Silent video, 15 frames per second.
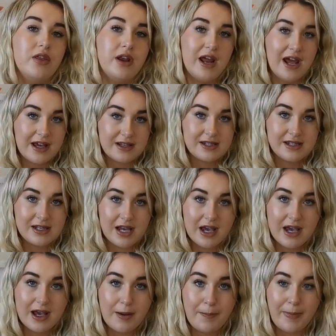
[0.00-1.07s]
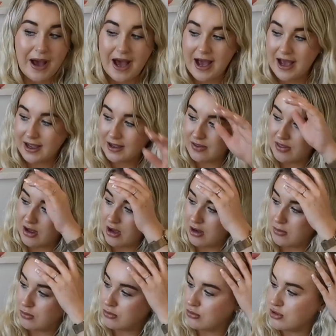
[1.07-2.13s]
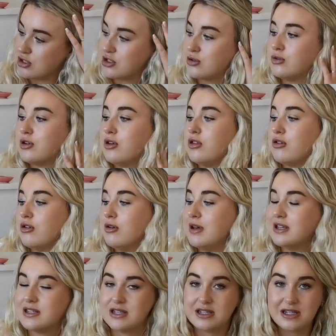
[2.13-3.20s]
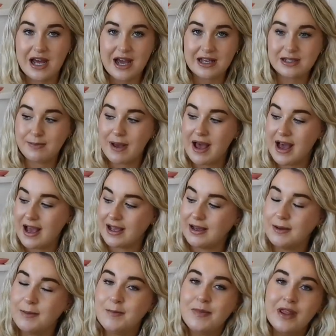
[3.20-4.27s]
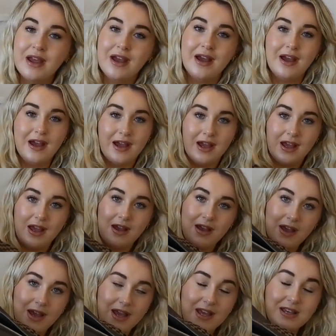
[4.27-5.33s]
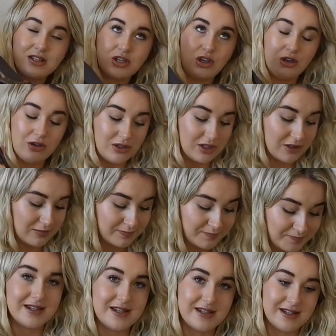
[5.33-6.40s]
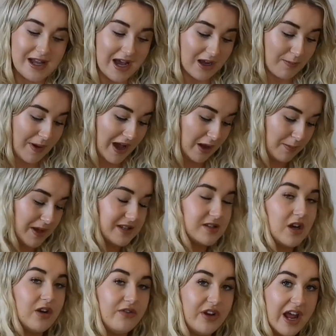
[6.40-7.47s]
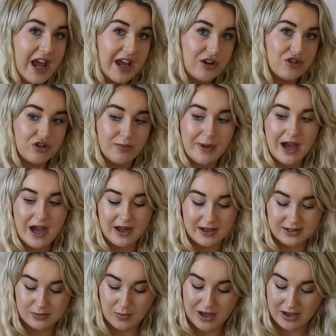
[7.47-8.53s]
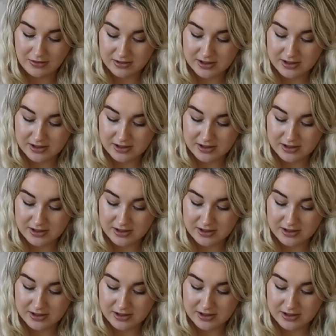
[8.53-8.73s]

The next bag that I will just talk you through is the snacks bag. It's huge. It's a snack bag, but it's kind of an extra bag as well.